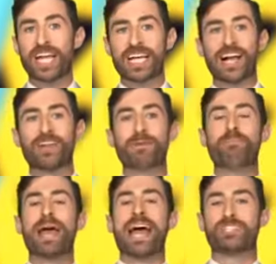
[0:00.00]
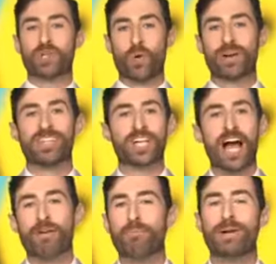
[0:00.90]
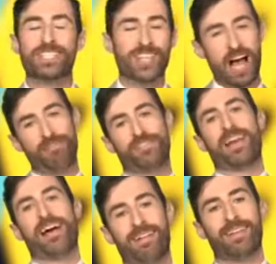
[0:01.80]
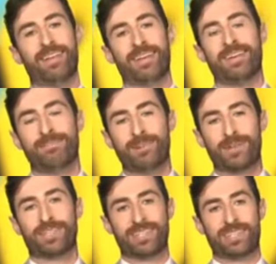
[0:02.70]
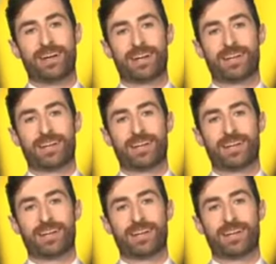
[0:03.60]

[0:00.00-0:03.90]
and Color Me Badd scored in the genre, but Soft Cell mostly stuck